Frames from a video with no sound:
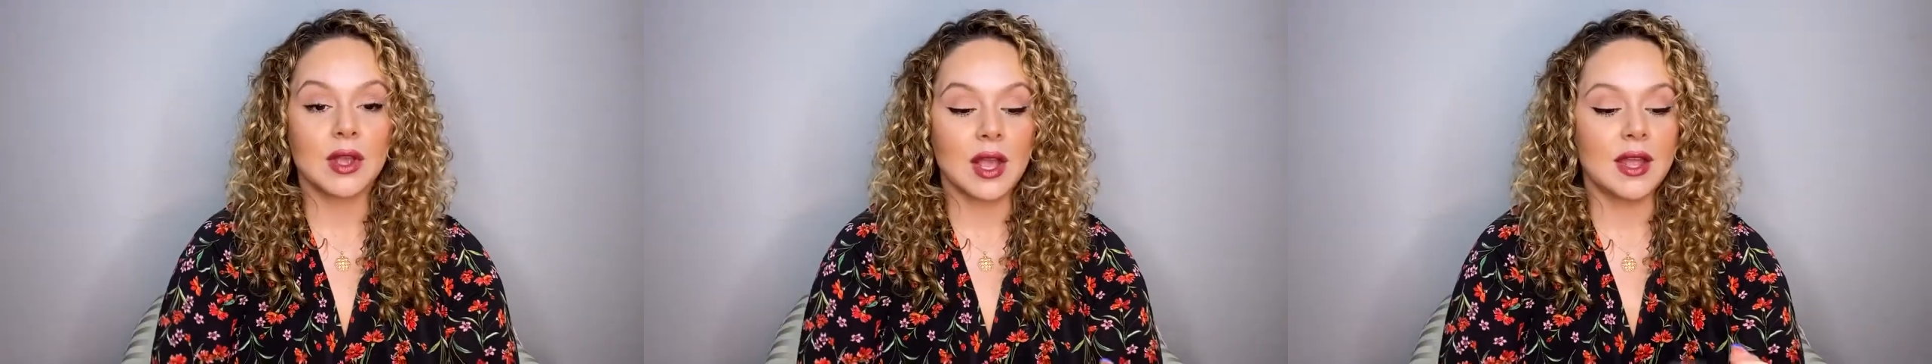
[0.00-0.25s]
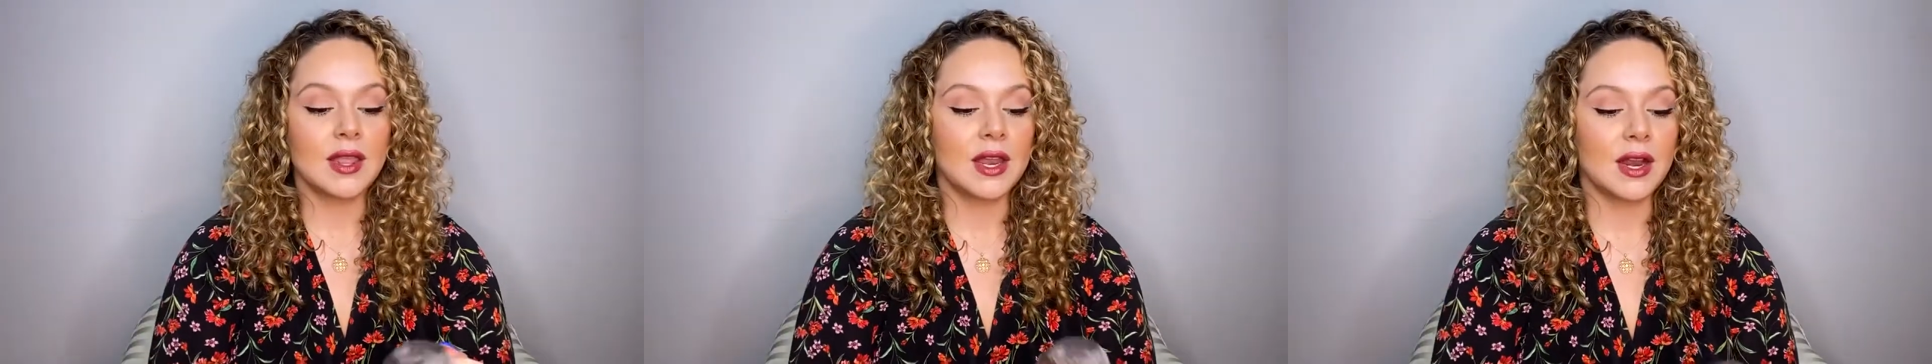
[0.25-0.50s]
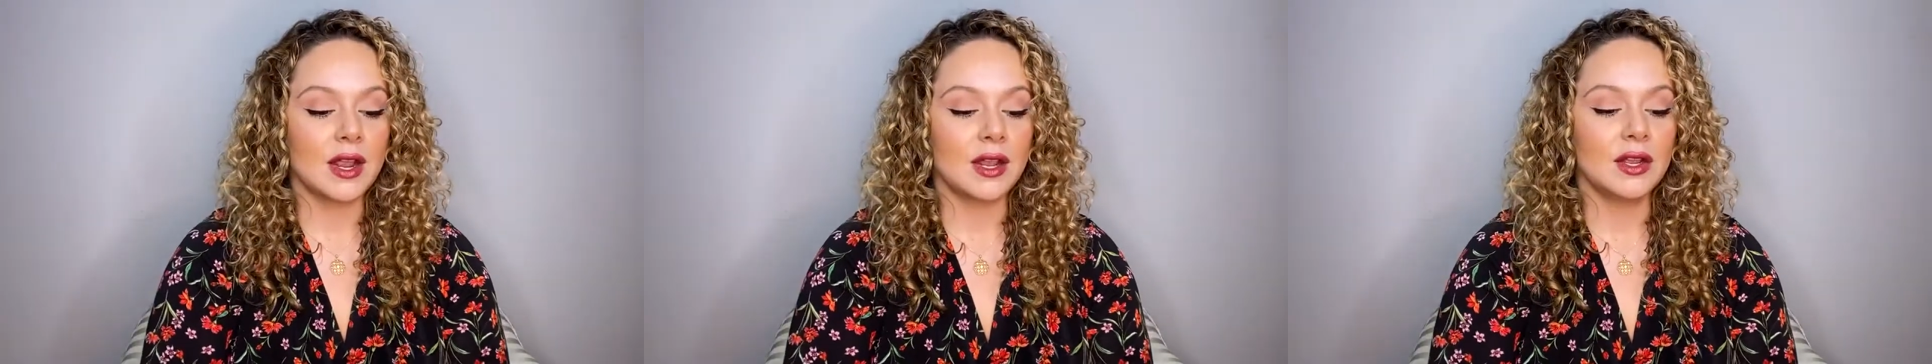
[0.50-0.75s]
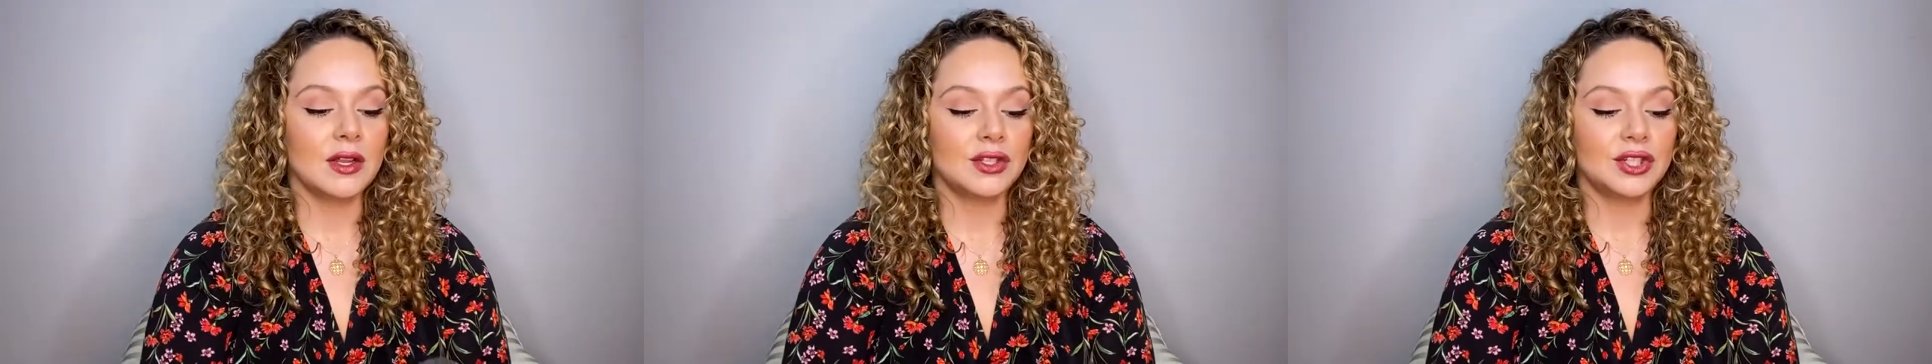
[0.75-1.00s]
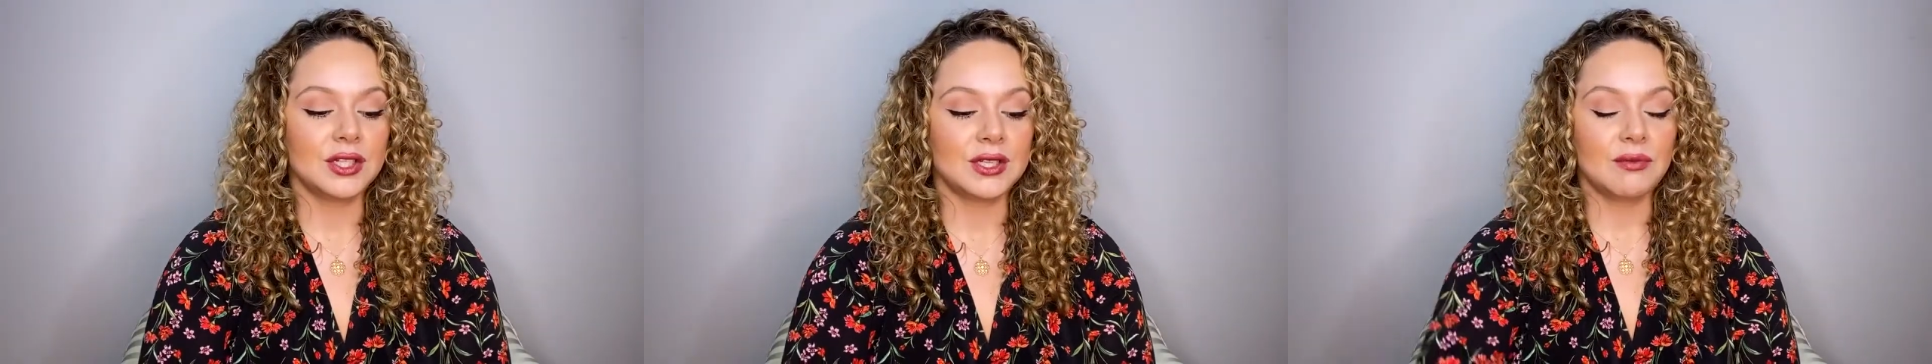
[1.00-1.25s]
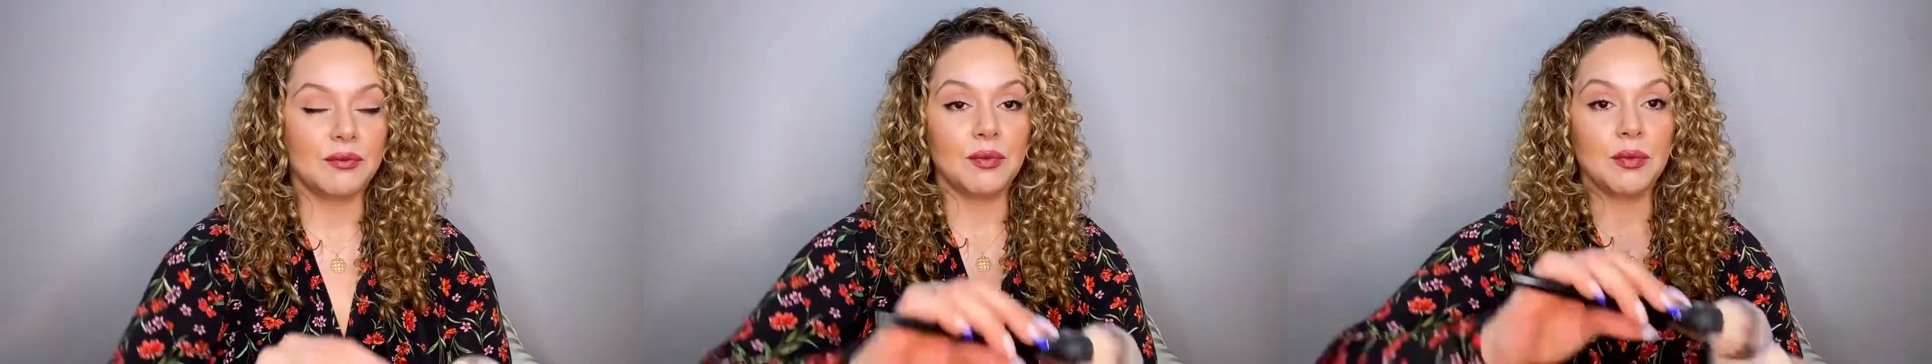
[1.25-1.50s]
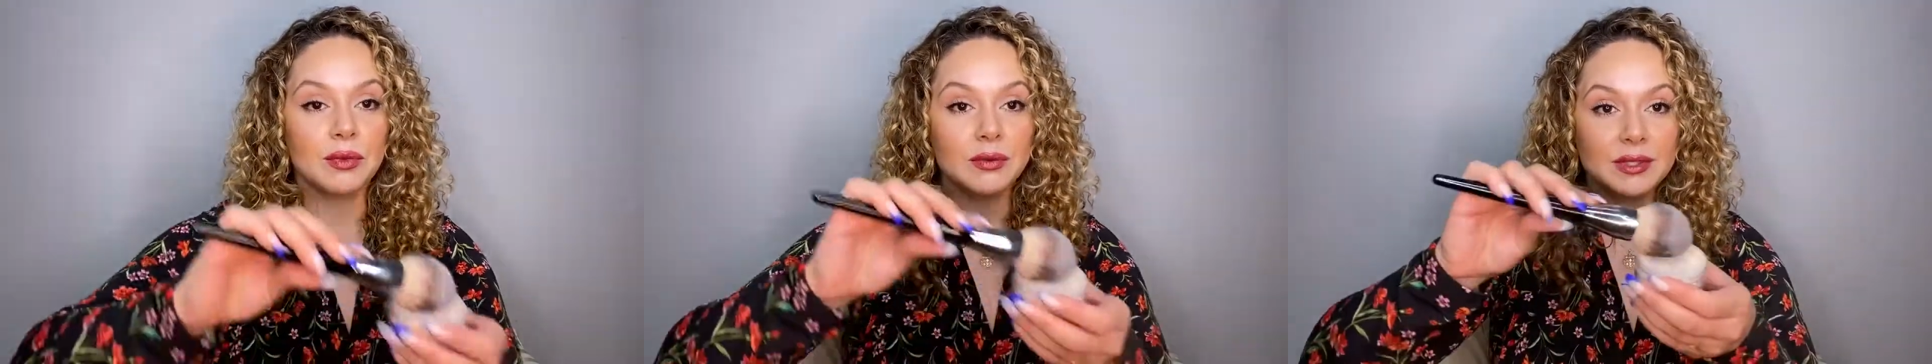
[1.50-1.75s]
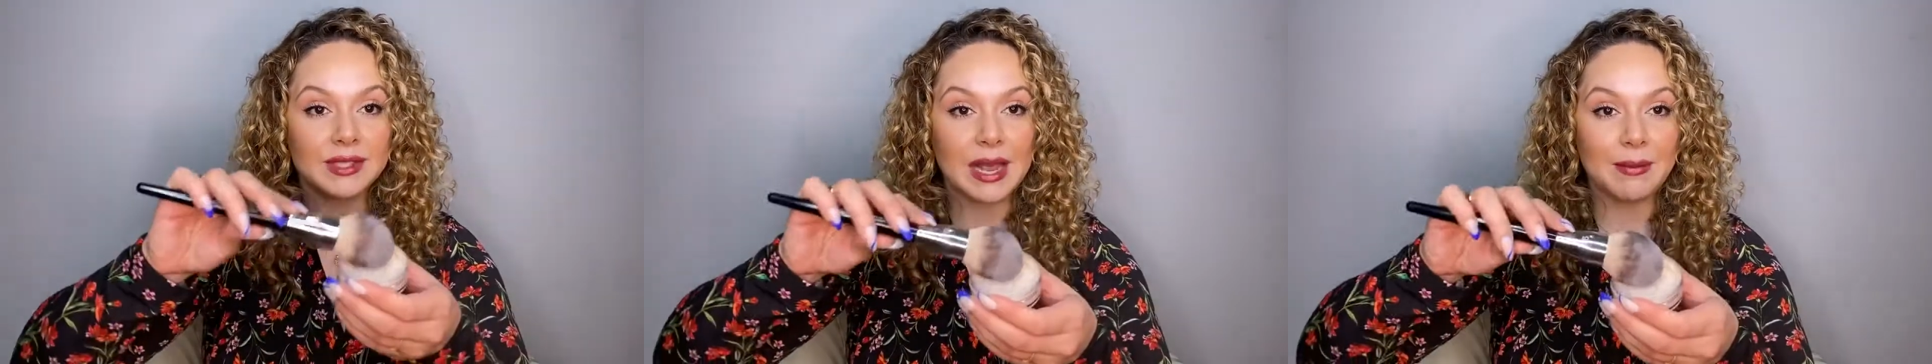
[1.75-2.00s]
and then just
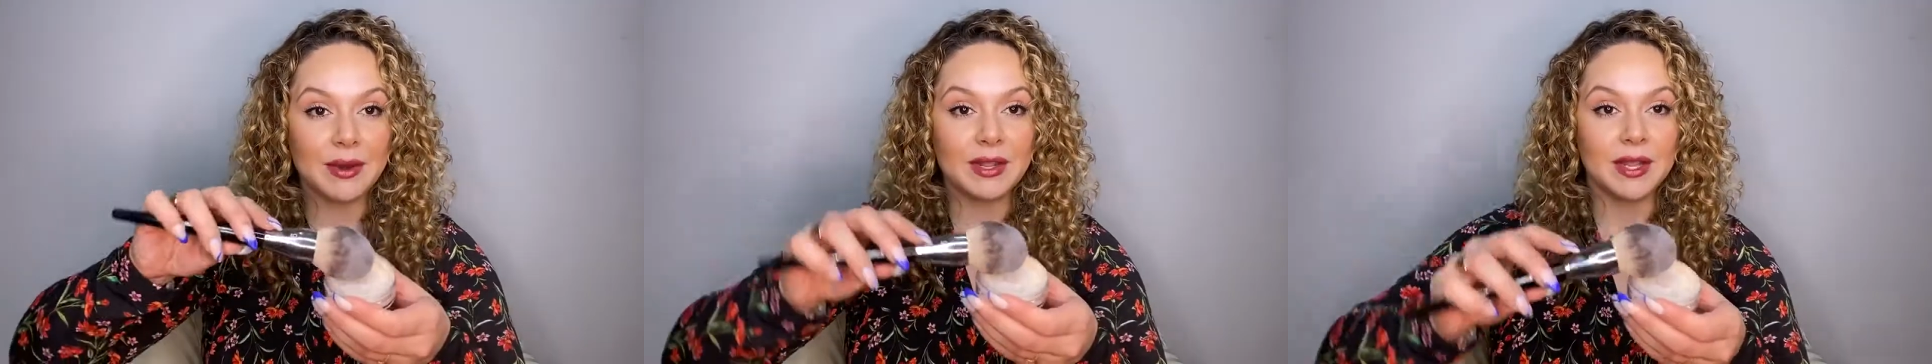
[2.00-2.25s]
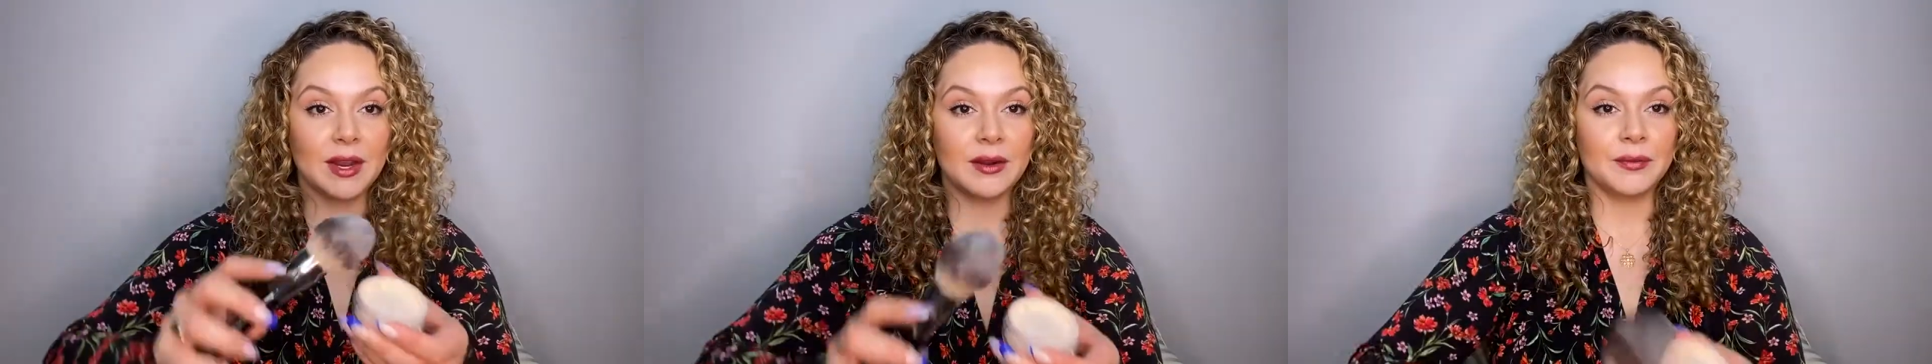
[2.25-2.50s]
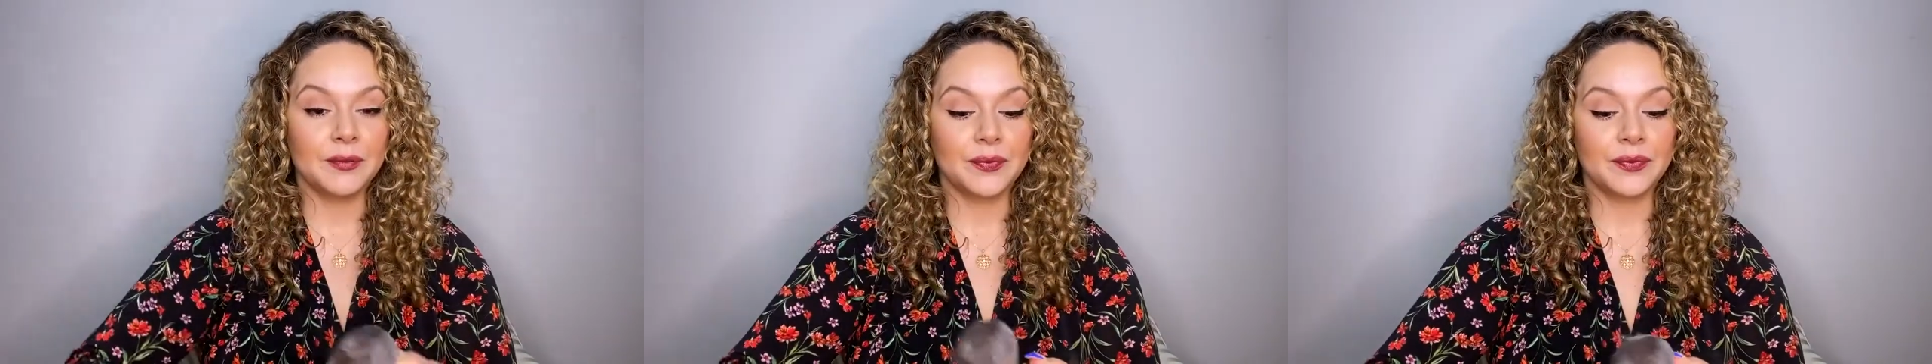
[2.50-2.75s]
dab it in there,